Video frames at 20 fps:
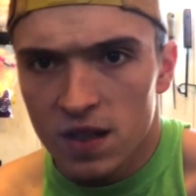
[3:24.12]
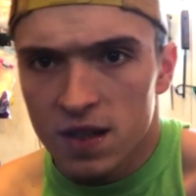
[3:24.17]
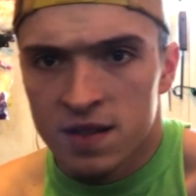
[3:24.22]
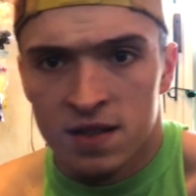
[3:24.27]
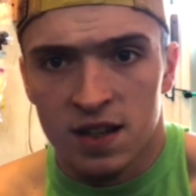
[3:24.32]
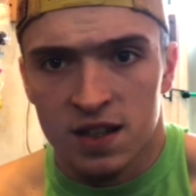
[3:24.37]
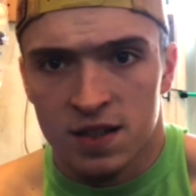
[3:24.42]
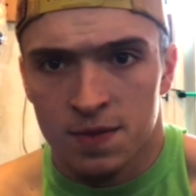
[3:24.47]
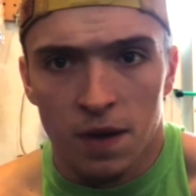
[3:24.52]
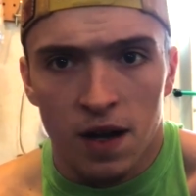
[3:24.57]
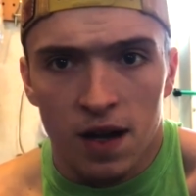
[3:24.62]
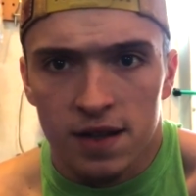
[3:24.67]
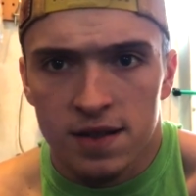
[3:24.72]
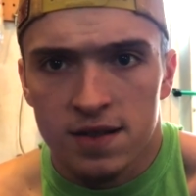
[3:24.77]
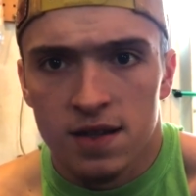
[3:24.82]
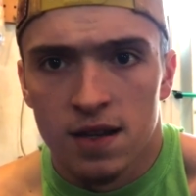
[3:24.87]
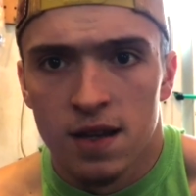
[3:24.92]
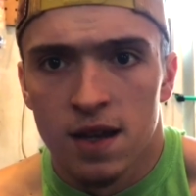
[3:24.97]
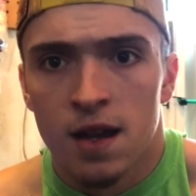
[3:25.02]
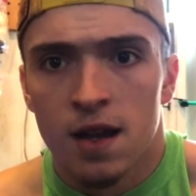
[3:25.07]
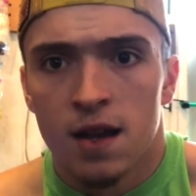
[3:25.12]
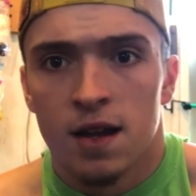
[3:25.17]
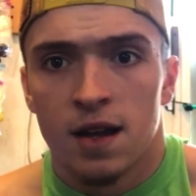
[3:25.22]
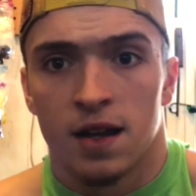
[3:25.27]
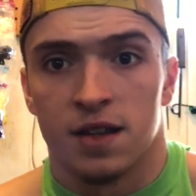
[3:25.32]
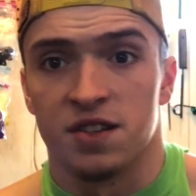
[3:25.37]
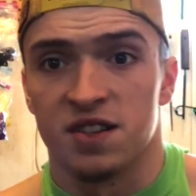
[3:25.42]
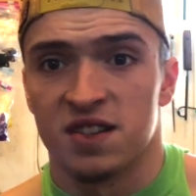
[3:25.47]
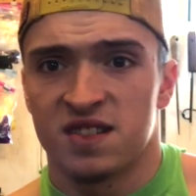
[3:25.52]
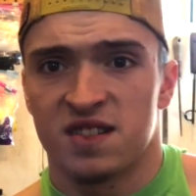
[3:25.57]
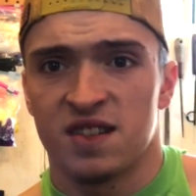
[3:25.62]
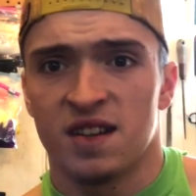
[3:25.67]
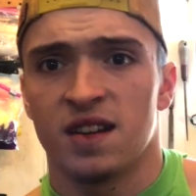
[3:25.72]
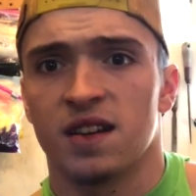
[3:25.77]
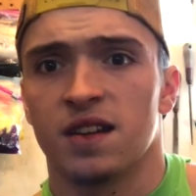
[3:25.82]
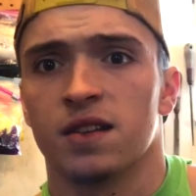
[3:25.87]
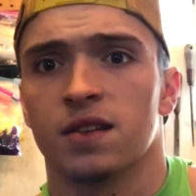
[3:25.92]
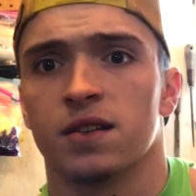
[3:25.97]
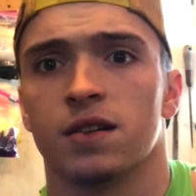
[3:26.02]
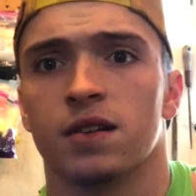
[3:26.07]
6 months and just
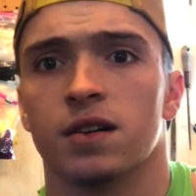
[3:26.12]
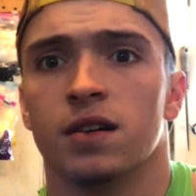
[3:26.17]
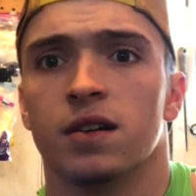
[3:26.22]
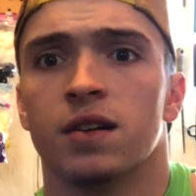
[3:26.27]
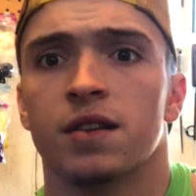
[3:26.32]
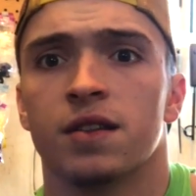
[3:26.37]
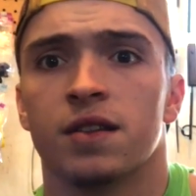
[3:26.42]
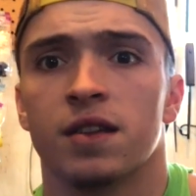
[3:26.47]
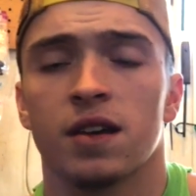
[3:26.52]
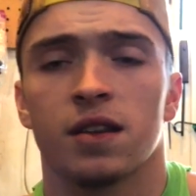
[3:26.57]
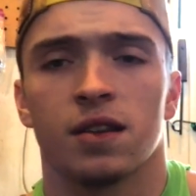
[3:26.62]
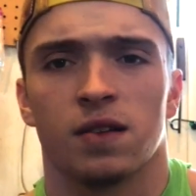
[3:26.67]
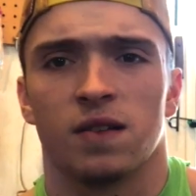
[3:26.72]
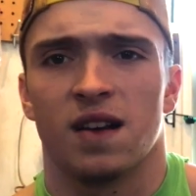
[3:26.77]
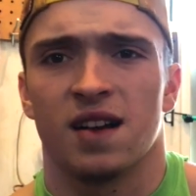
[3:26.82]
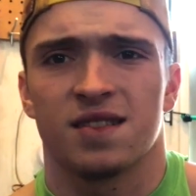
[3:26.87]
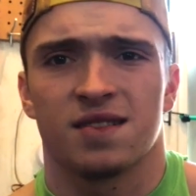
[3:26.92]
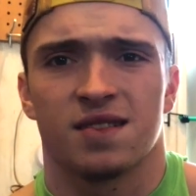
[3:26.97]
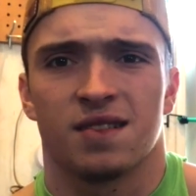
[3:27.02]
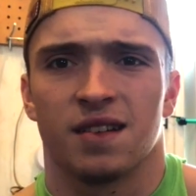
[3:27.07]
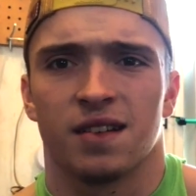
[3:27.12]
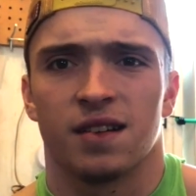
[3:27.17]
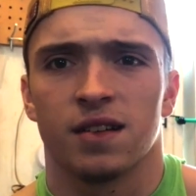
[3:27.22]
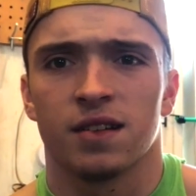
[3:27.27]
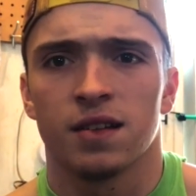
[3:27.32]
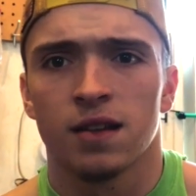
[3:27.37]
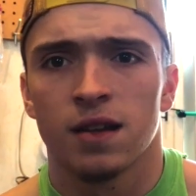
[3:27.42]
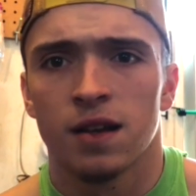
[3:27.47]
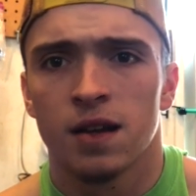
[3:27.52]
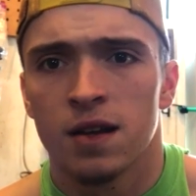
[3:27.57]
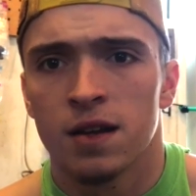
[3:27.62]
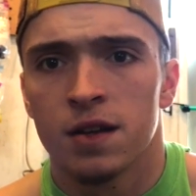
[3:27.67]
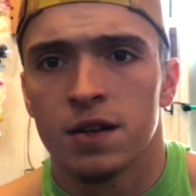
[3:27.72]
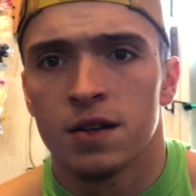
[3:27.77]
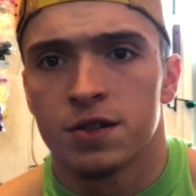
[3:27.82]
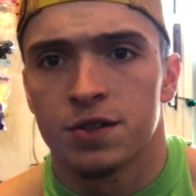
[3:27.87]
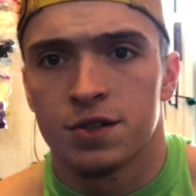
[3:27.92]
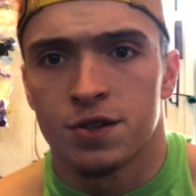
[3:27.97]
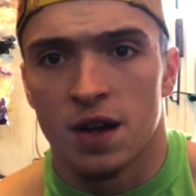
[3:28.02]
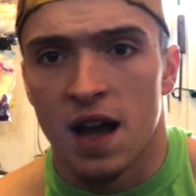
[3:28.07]
sit in the thing, the line's gonna get
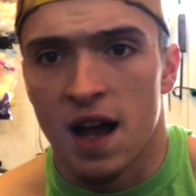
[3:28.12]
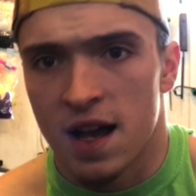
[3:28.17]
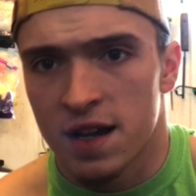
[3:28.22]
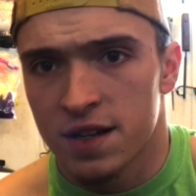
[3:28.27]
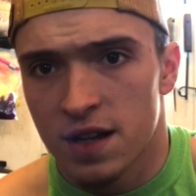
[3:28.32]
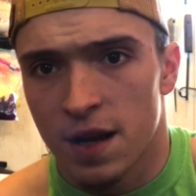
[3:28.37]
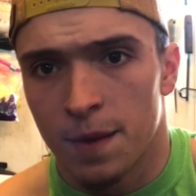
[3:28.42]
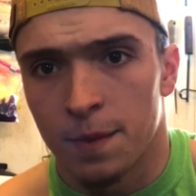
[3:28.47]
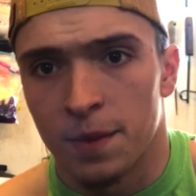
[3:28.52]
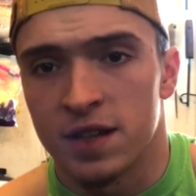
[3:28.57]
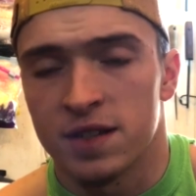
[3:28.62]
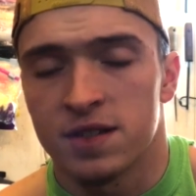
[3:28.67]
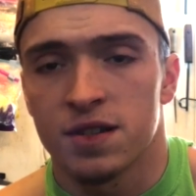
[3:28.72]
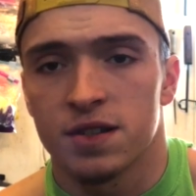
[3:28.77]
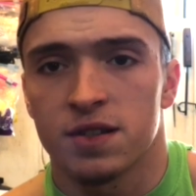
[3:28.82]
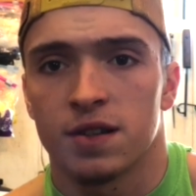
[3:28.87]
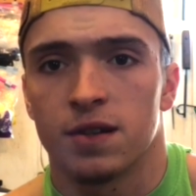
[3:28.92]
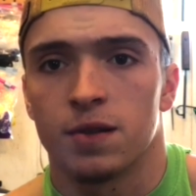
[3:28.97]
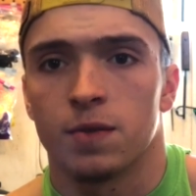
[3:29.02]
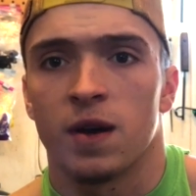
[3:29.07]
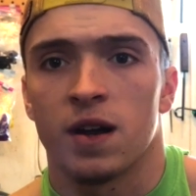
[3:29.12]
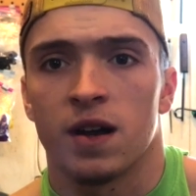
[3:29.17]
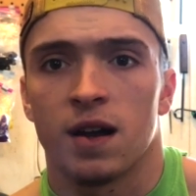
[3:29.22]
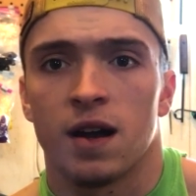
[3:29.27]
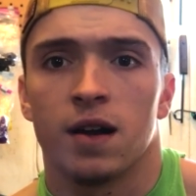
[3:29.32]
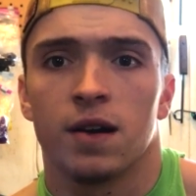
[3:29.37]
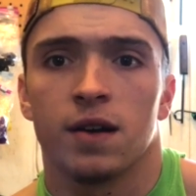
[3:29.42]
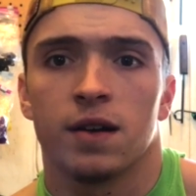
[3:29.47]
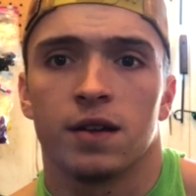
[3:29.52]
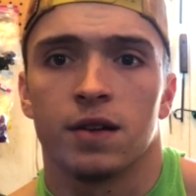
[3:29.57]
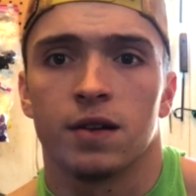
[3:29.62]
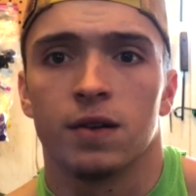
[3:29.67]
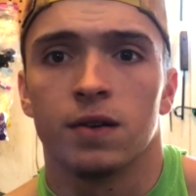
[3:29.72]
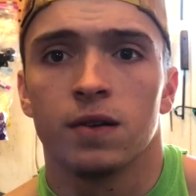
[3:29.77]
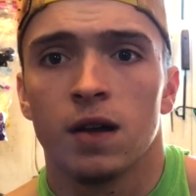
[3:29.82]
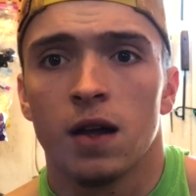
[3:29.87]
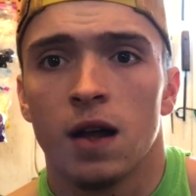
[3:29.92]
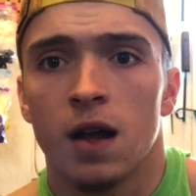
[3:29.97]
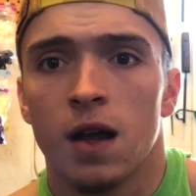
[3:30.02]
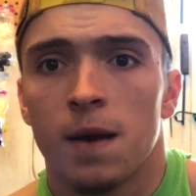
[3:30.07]
trash. I mean, it's just gonna wear out, you
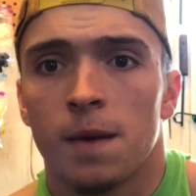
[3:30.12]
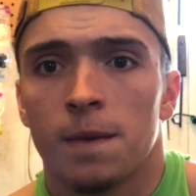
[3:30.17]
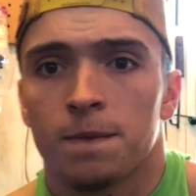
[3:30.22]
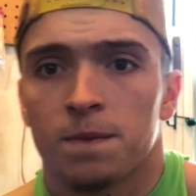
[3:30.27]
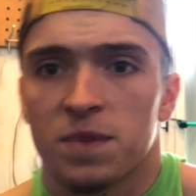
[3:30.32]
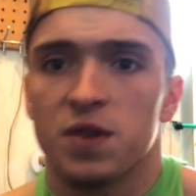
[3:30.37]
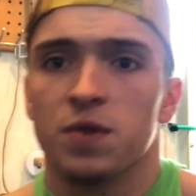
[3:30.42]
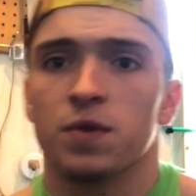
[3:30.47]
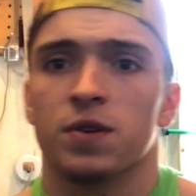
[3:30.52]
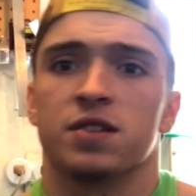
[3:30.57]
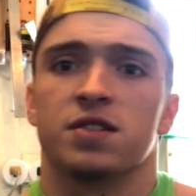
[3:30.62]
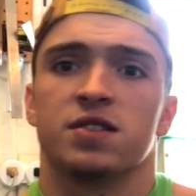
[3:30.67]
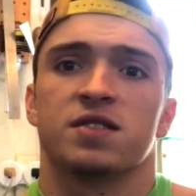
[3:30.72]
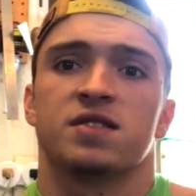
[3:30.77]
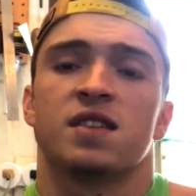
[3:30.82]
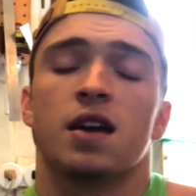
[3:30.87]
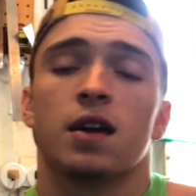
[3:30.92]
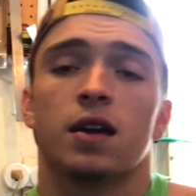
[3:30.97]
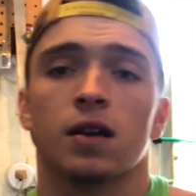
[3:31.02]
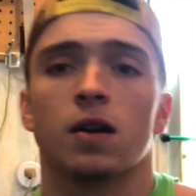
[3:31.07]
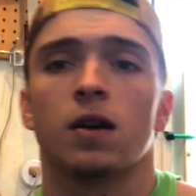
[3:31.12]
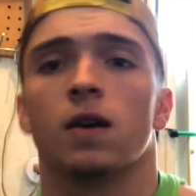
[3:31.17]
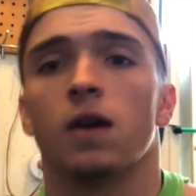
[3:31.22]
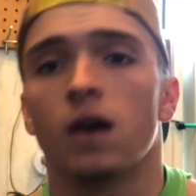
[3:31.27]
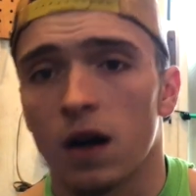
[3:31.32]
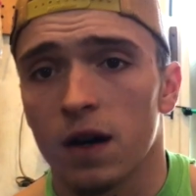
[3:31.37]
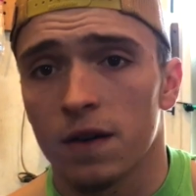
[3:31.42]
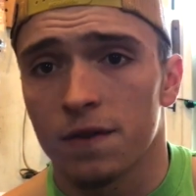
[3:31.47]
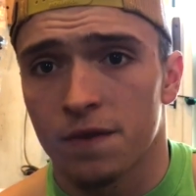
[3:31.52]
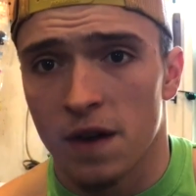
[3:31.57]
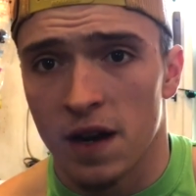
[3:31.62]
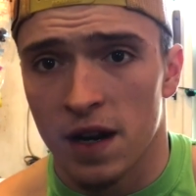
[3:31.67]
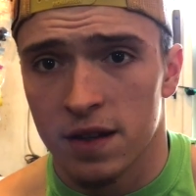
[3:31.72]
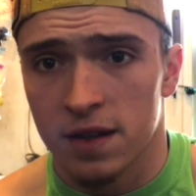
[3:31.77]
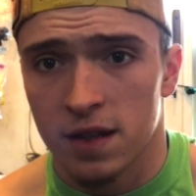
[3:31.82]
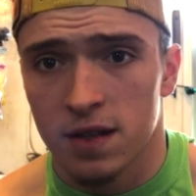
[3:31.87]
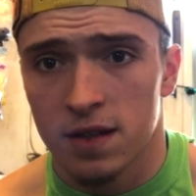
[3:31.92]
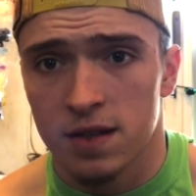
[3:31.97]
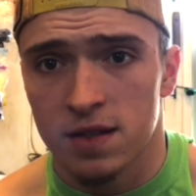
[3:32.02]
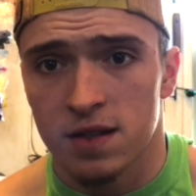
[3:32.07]
know. You want to just take it all off right at
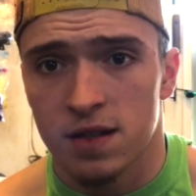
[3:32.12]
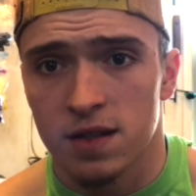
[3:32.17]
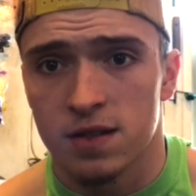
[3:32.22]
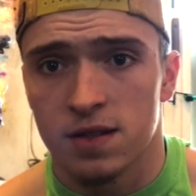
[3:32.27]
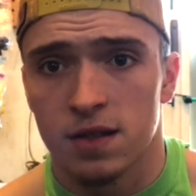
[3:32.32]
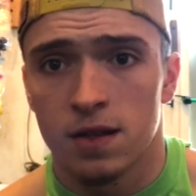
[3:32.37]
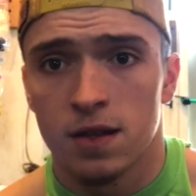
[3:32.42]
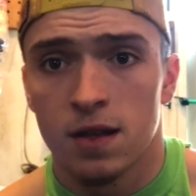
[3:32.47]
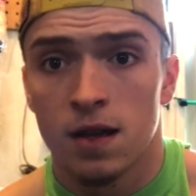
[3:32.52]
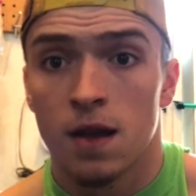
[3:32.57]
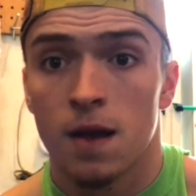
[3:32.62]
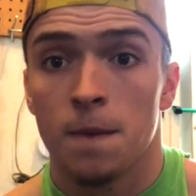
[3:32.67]
the end of the season,